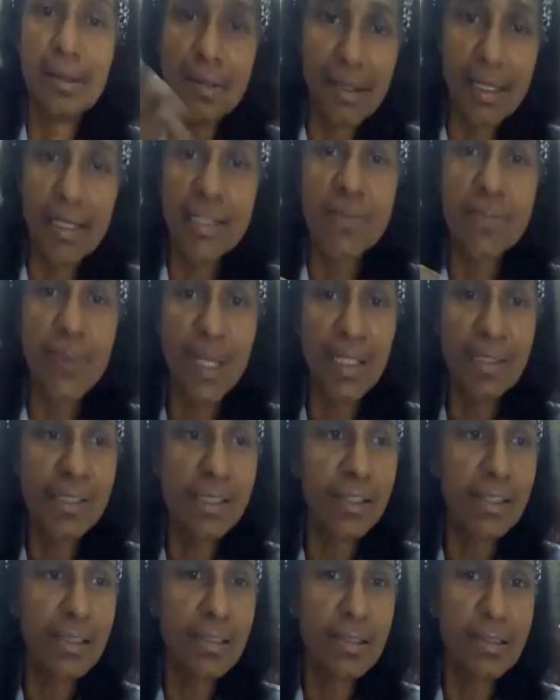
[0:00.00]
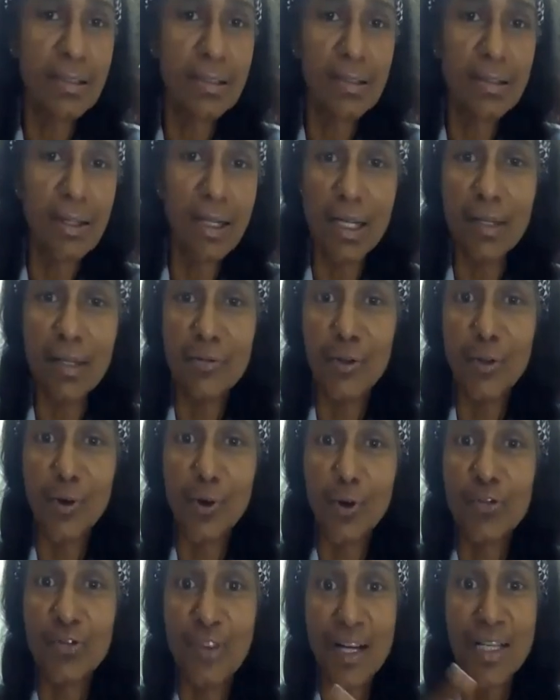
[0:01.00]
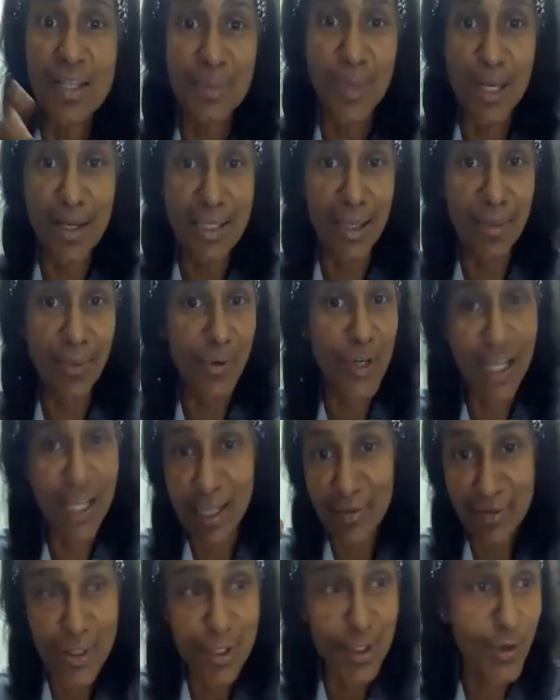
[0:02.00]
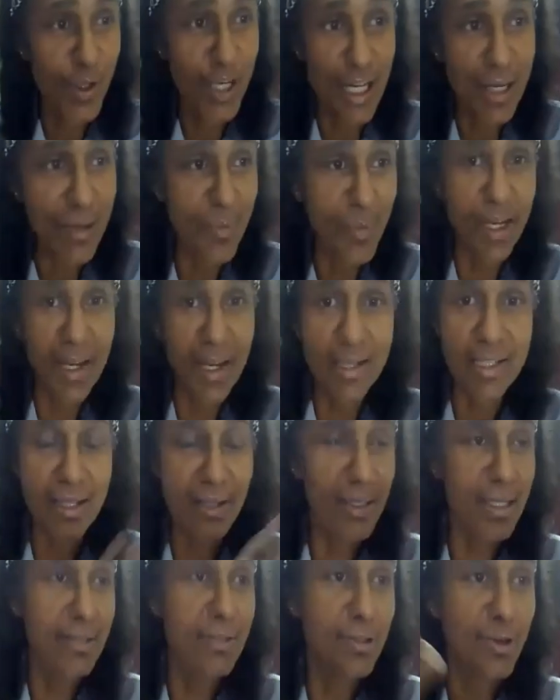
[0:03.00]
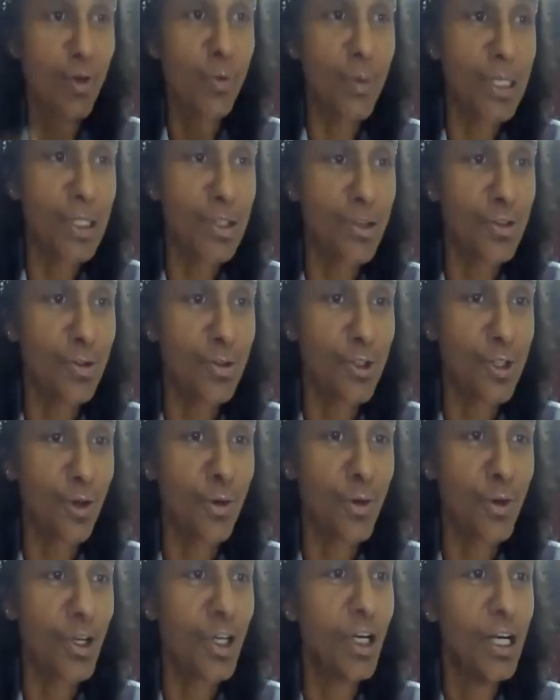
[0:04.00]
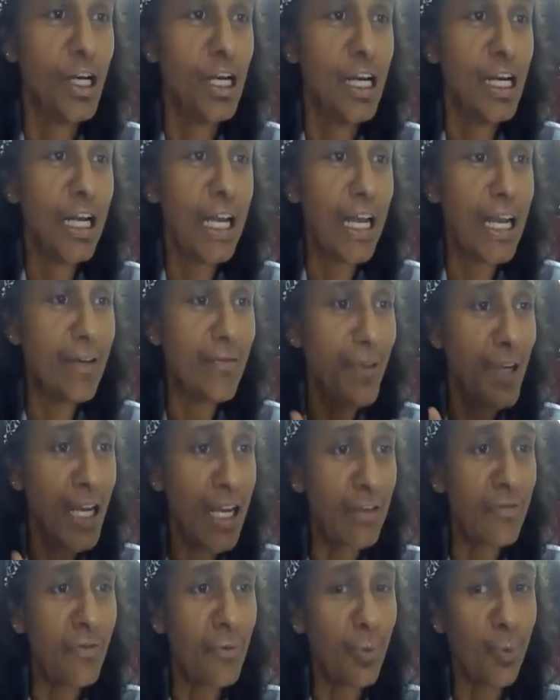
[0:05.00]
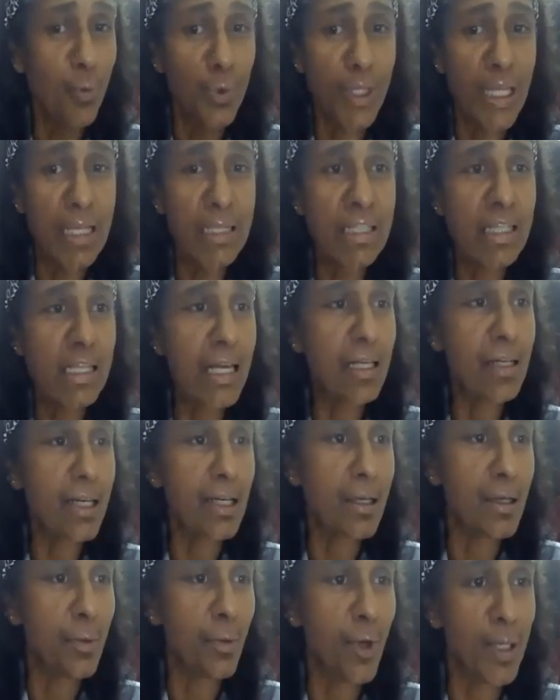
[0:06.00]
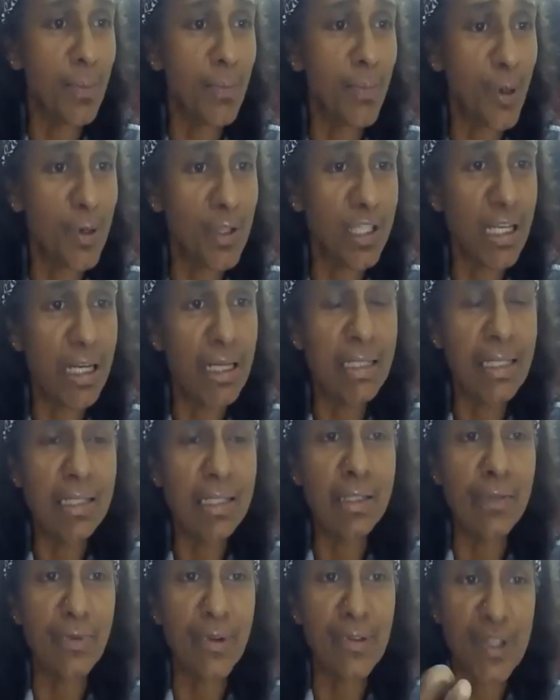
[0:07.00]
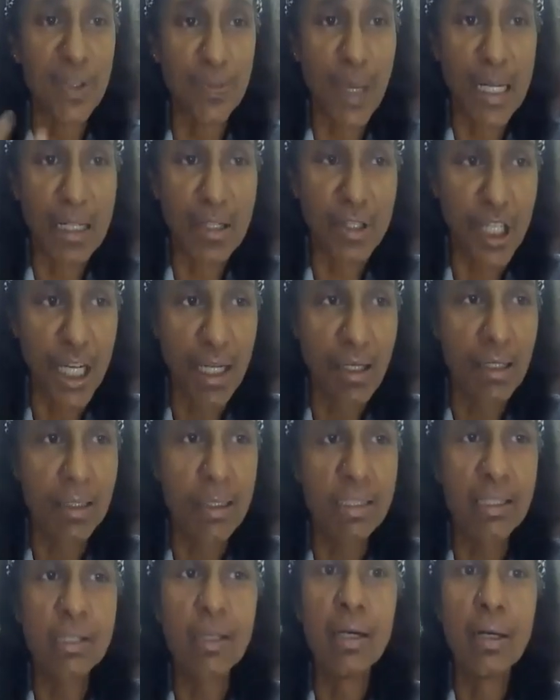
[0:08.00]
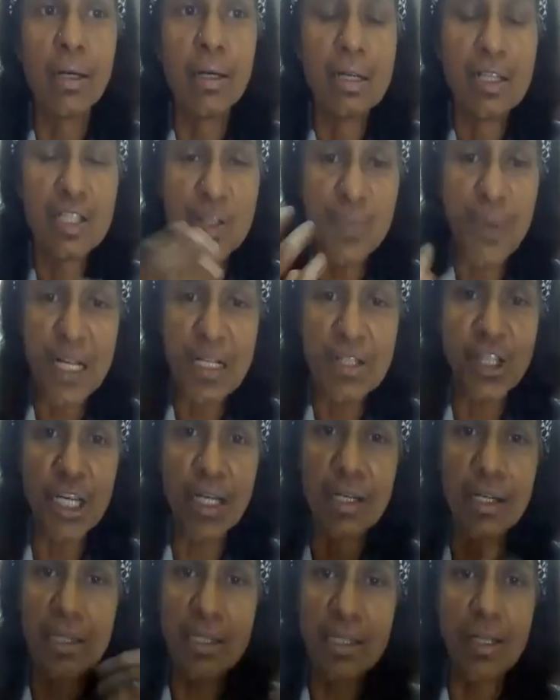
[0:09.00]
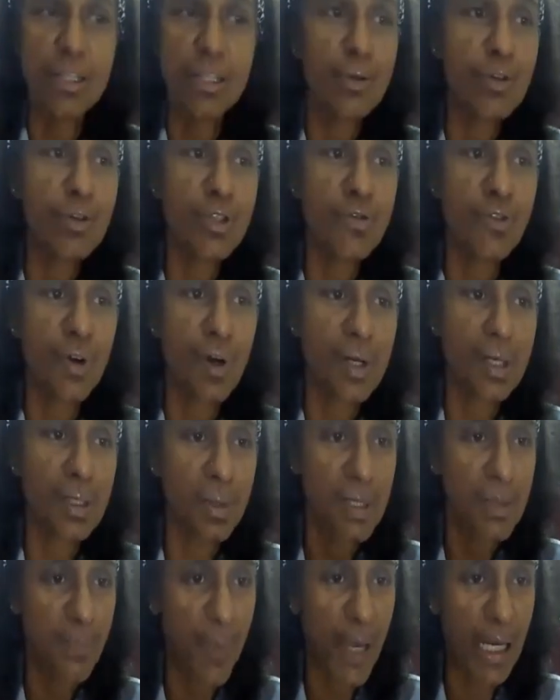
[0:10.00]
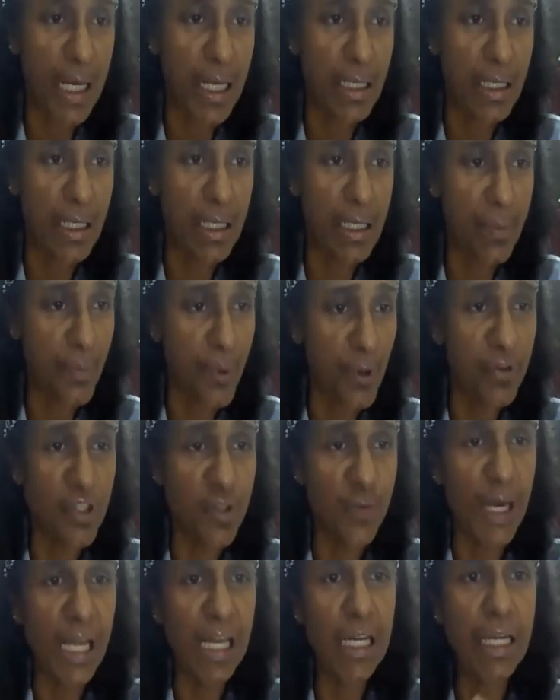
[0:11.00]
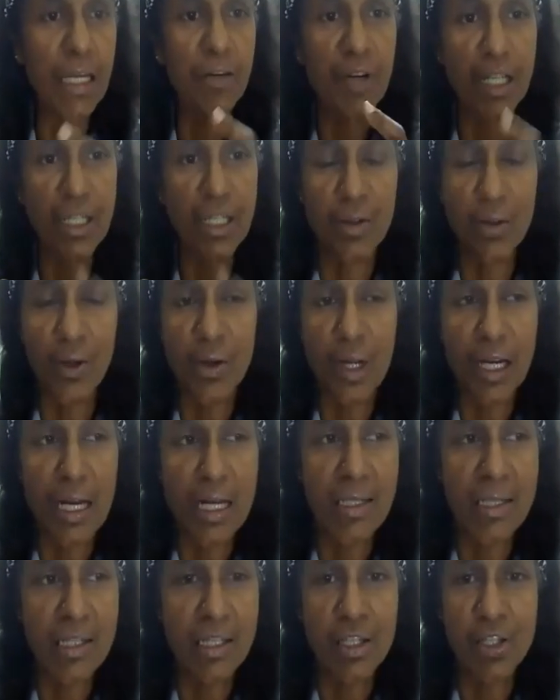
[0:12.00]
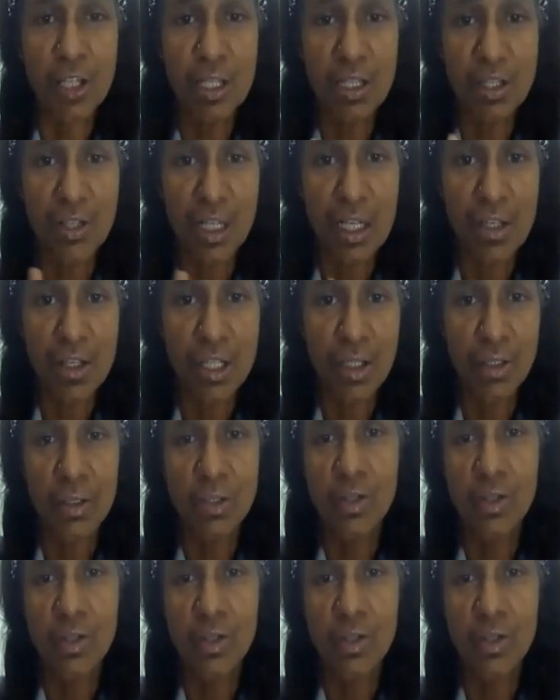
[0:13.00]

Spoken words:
Next, please. I have to go fast because I'm only given 20 minutes and there's so much to talk. And we have things like word processors with spell checkers. Spell checkers are used for spelling, improve spelling, writing, organization, structure.